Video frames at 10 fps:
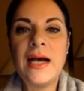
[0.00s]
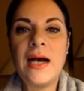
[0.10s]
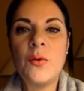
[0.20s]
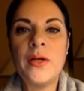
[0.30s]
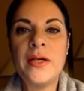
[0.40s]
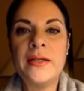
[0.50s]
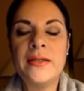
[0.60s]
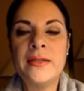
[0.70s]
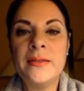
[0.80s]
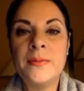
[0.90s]

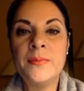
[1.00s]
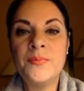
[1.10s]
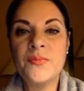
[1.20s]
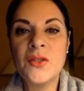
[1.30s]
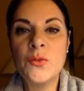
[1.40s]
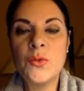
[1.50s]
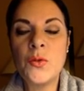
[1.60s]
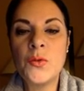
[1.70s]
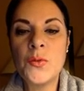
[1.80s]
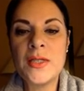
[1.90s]
Our
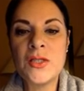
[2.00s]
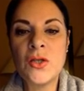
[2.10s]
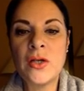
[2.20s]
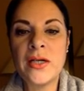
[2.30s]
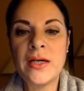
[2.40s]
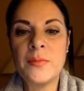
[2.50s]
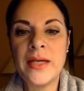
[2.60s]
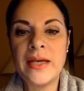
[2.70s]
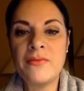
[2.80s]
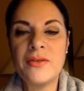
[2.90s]
euro US dollar are
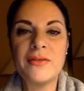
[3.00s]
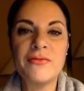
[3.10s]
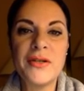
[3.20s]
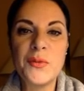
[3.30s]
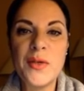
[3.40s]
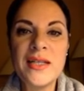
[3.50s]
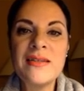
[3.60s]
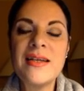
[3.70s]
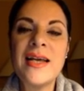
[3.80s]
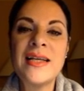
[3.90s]
behaving very well,
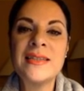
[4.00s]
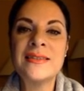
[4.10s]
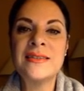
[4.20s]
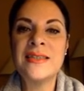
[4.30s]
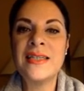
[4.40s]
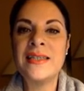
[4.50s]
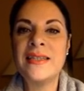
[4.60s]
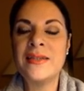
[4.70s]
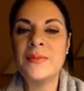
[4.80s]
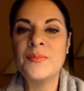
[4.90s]
and we